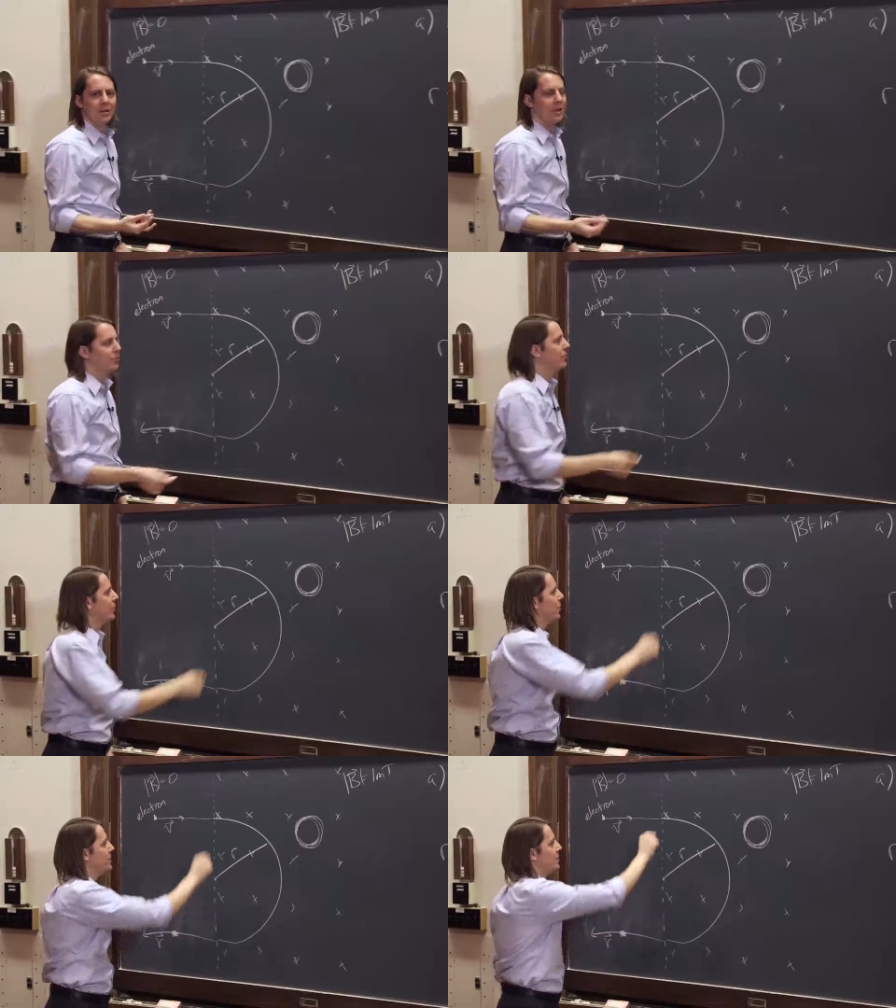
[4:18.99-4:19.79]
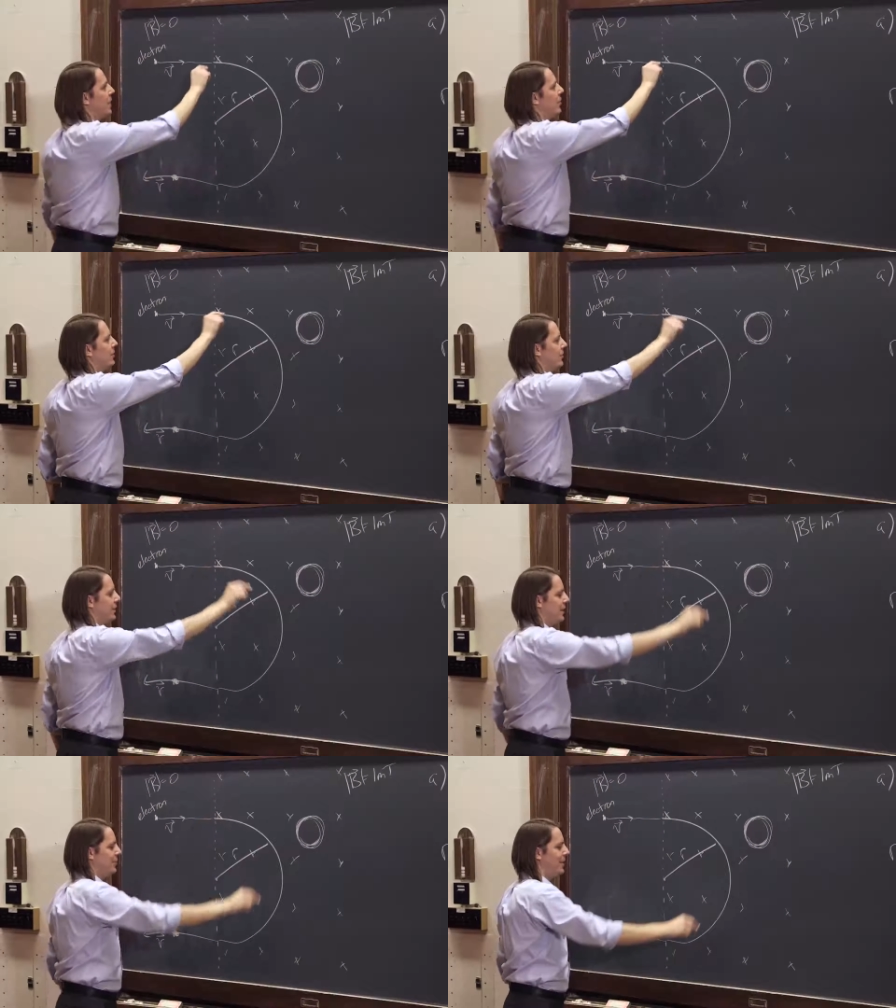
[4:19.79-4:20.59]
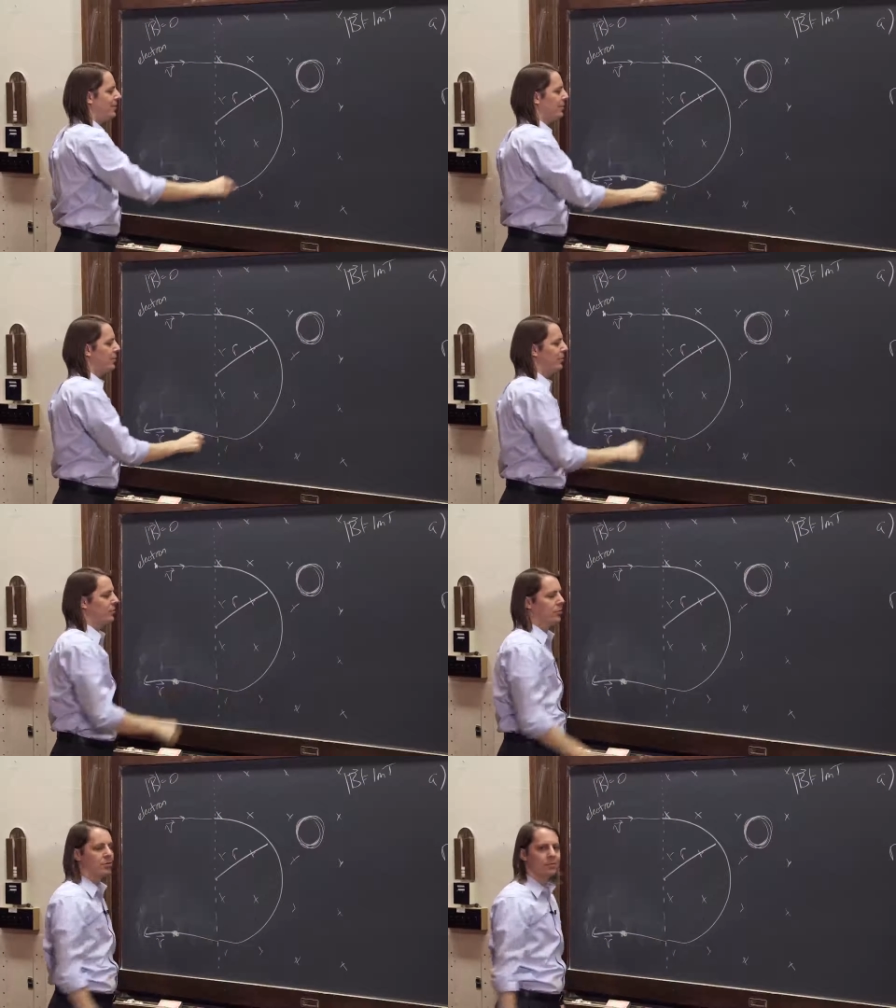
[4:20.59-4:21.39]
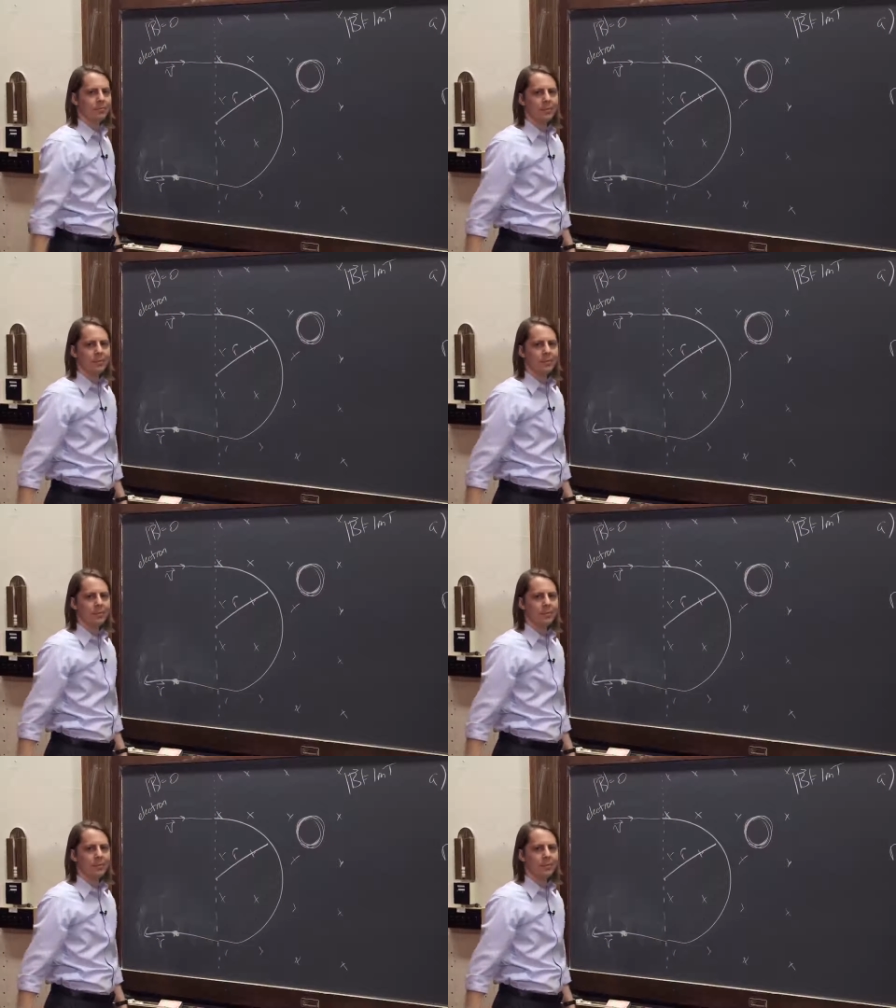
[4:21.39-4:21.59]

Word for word: That's really the question. How long does it take to make the semicircle?